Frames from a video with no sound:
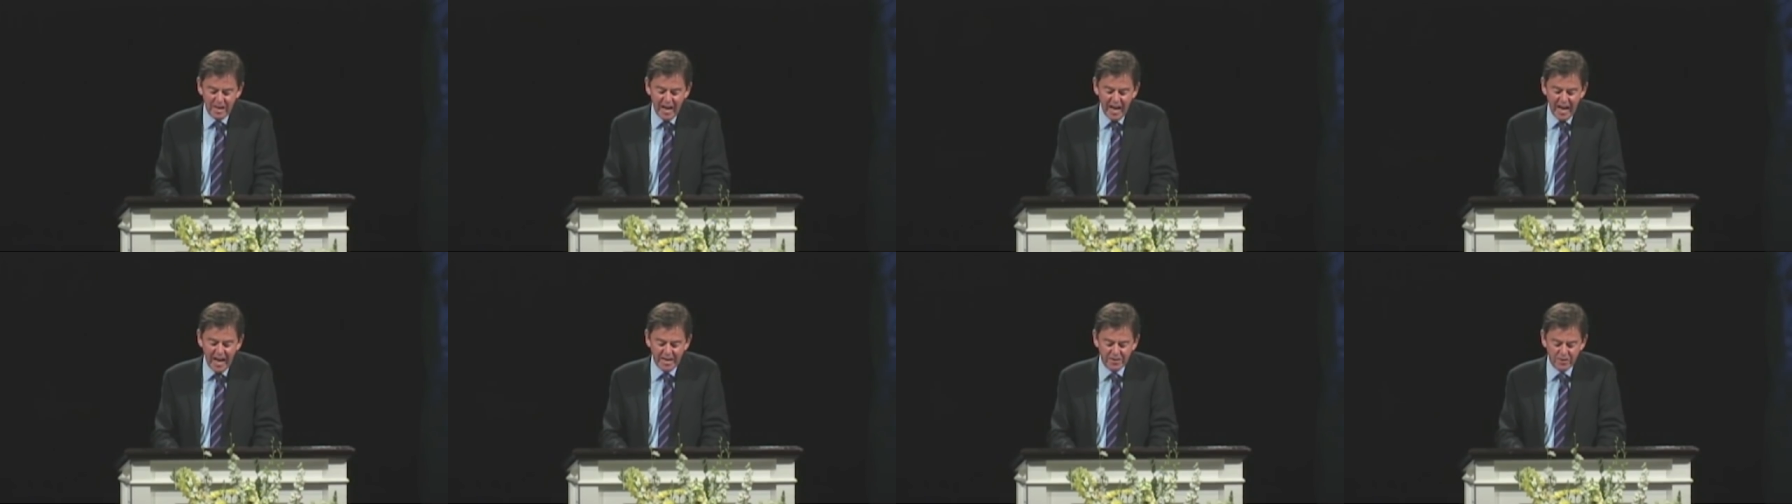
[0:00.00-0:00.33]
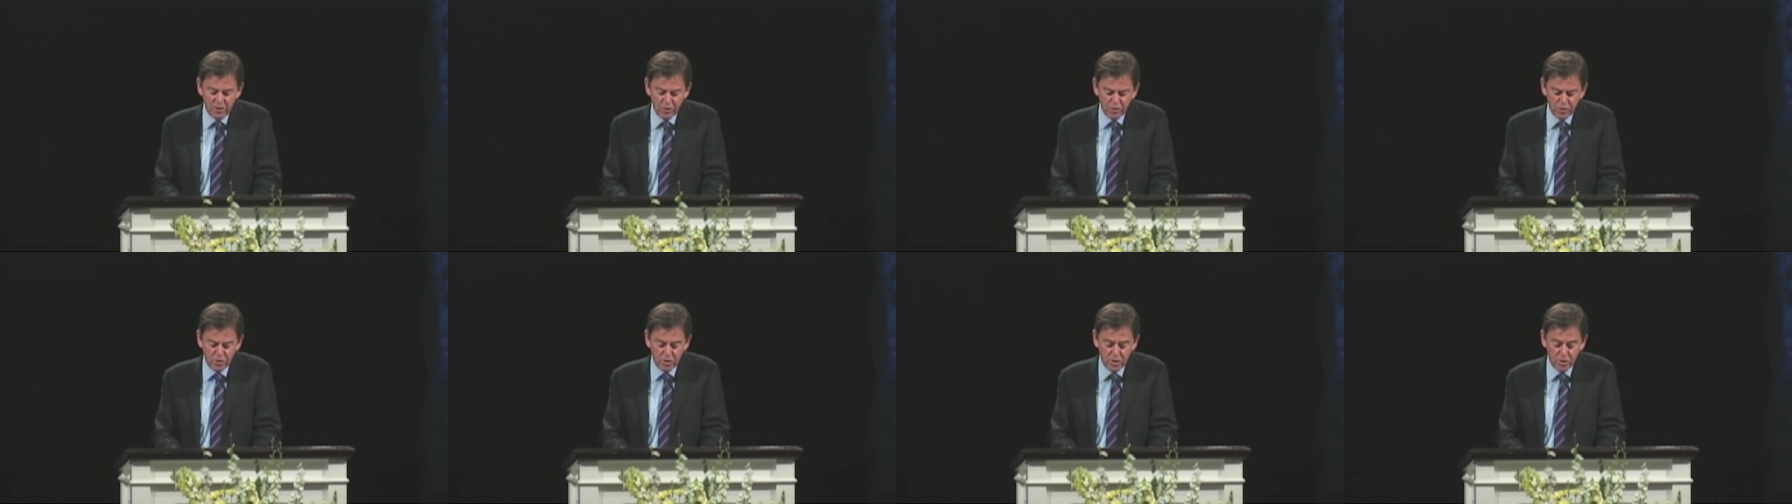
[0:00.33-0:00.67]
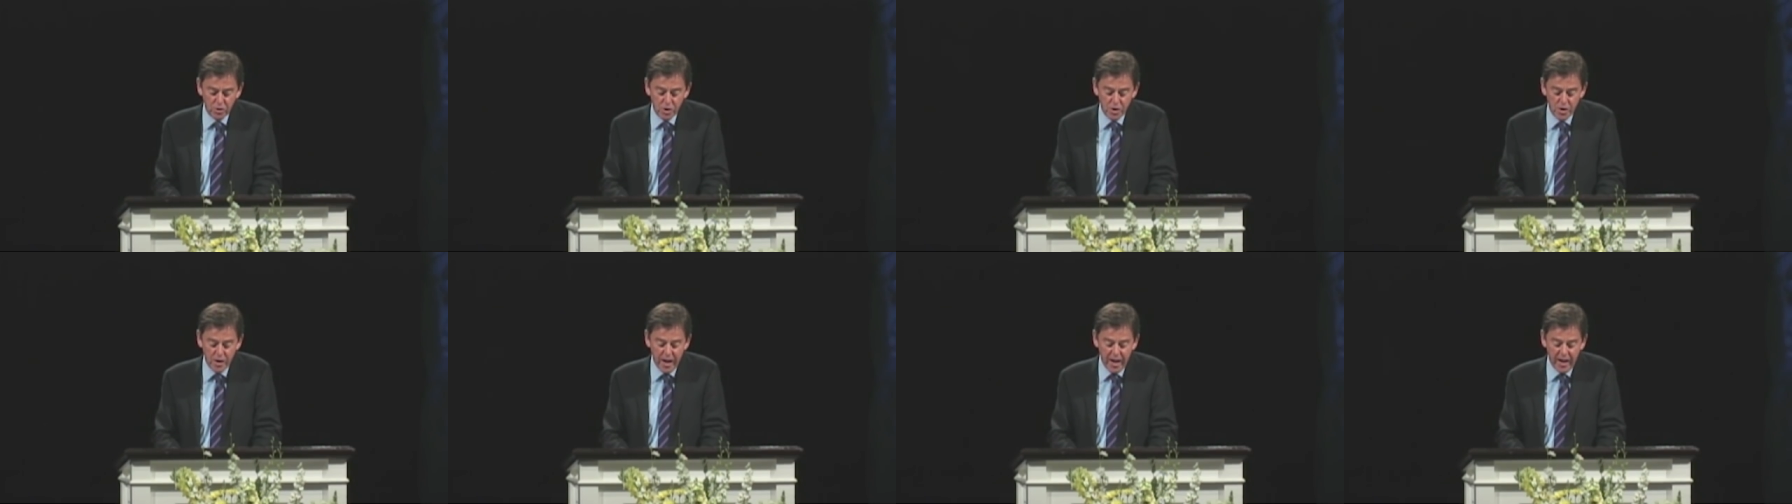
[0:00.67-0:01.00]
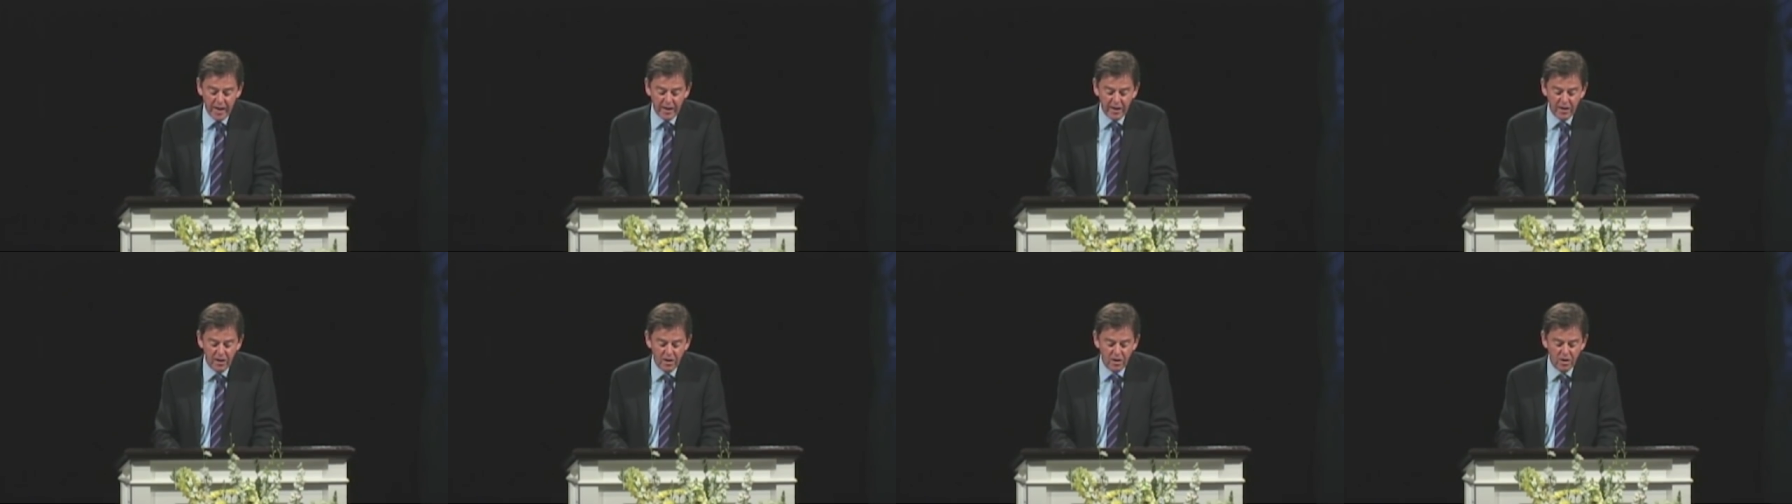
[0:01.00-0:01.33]
and are
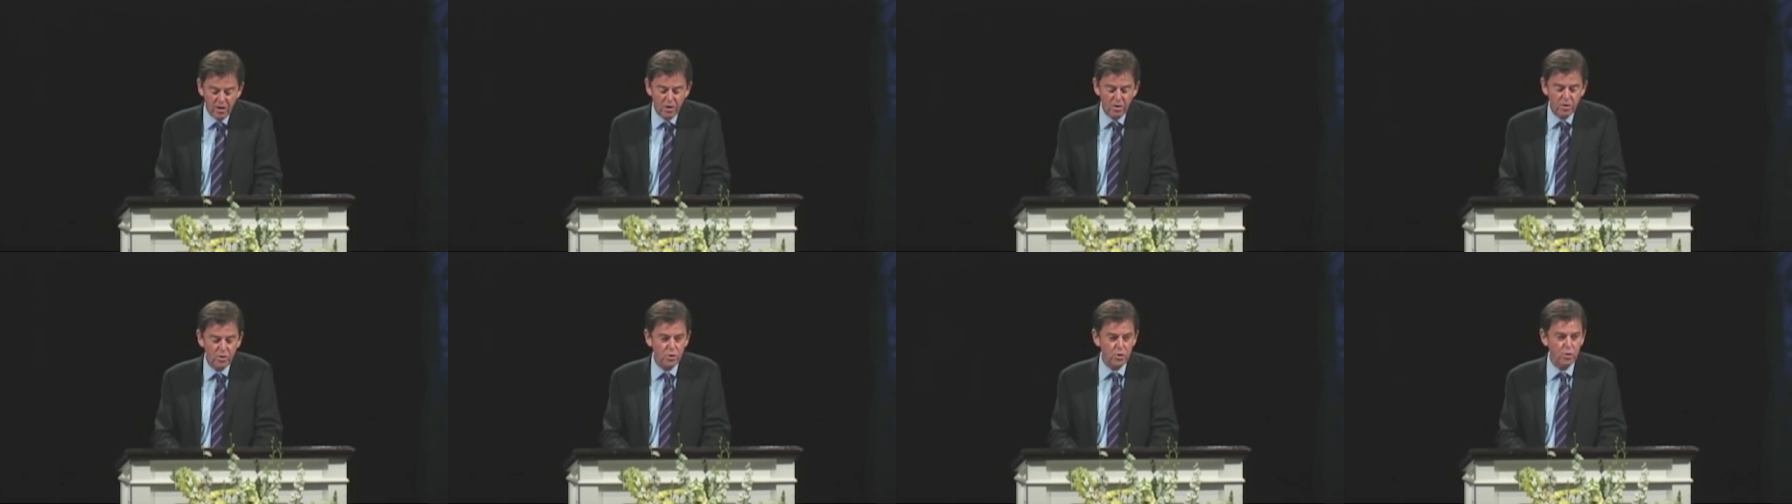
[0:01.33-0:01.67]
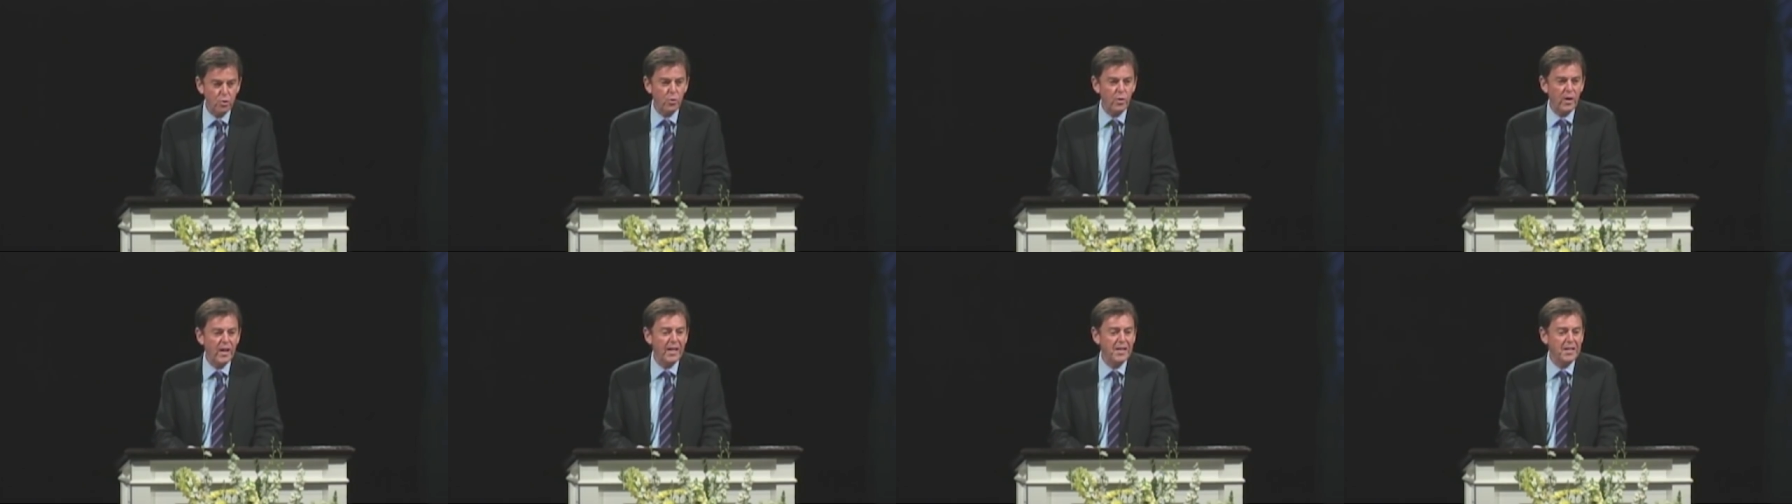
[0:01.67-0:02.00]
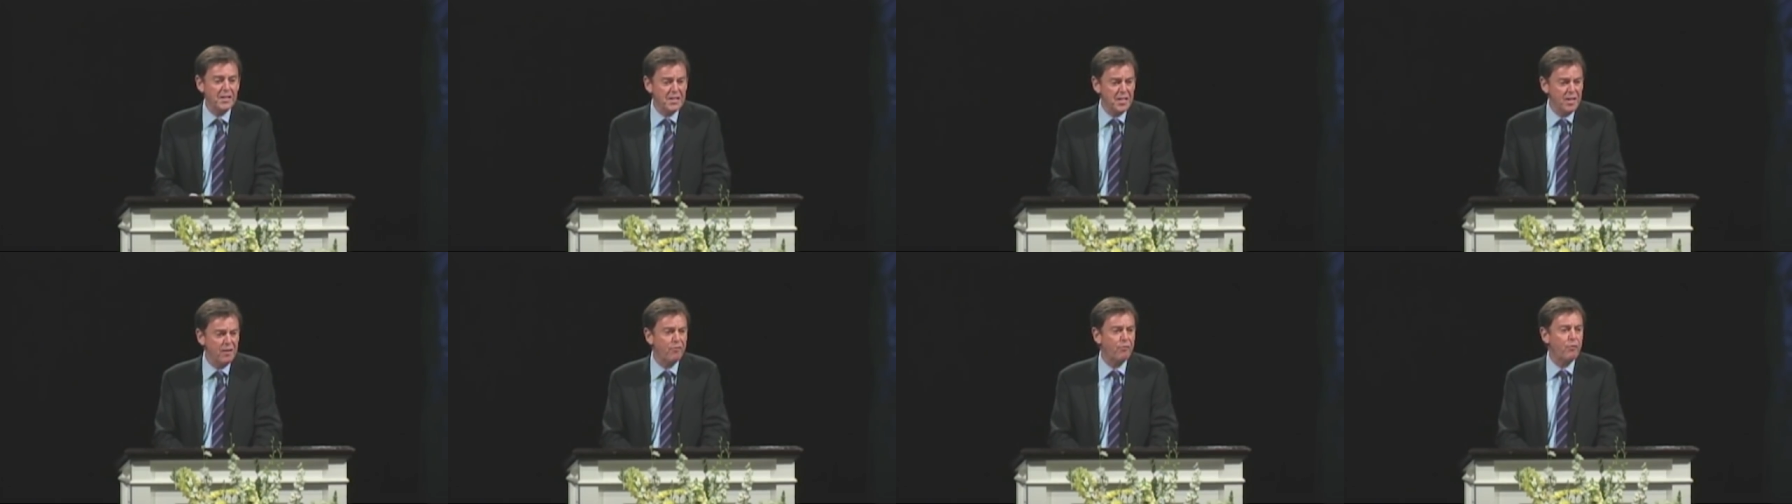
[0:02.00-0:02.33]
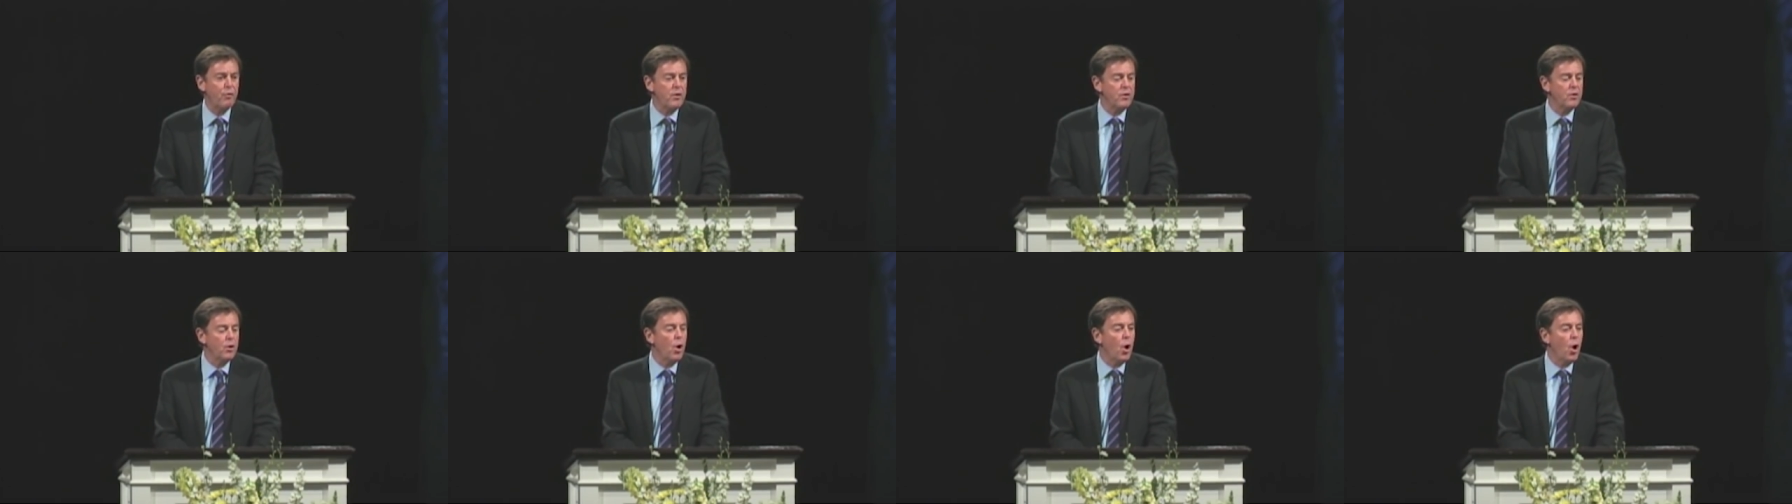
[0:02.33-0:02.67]
turning to a
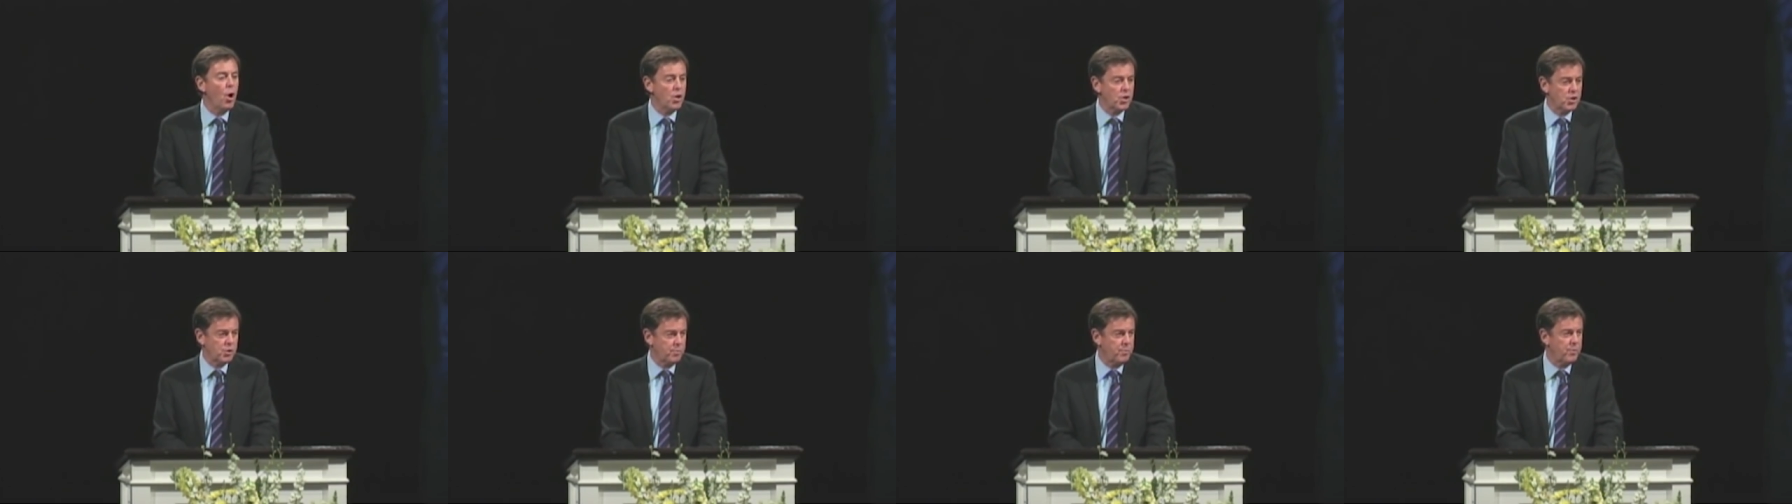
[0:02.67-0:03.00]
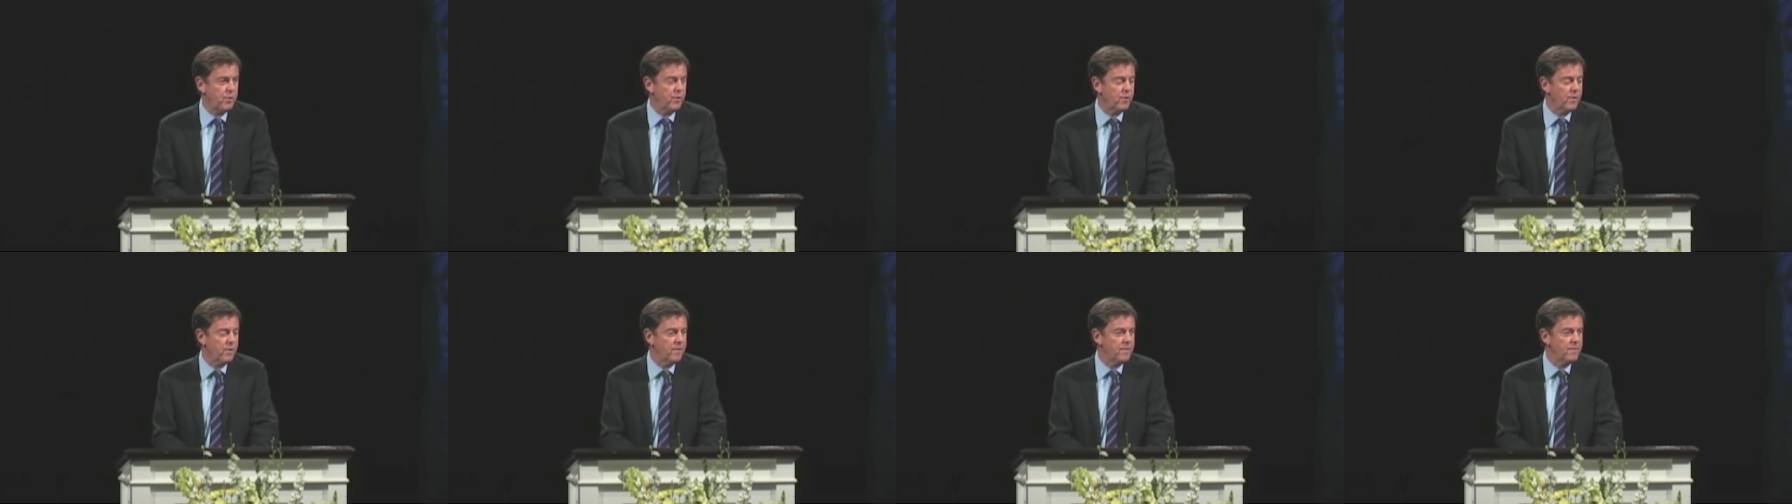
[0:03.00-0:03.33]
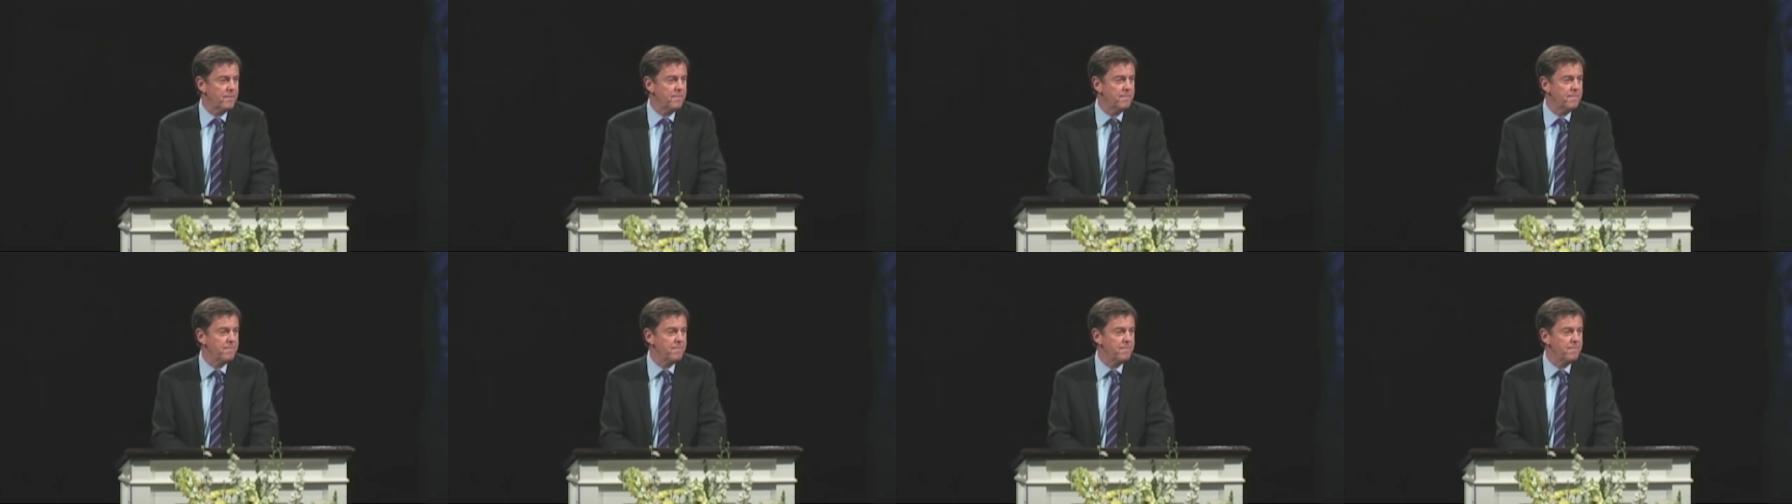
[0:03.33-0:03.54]
different gospel.